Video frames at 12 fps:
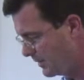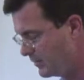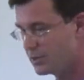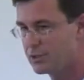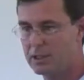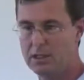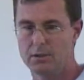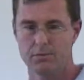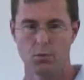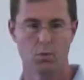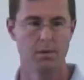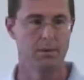of the seed of
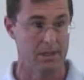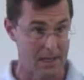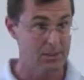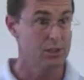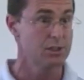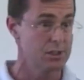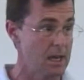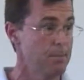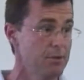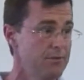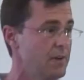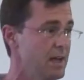the woman, that's a step
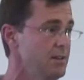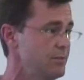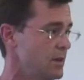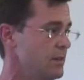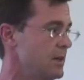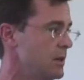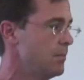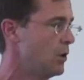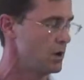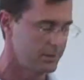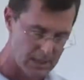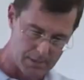of faith on their
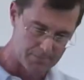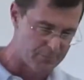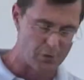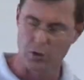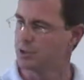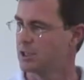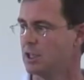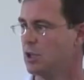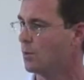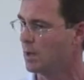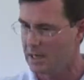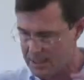part. The first thing you read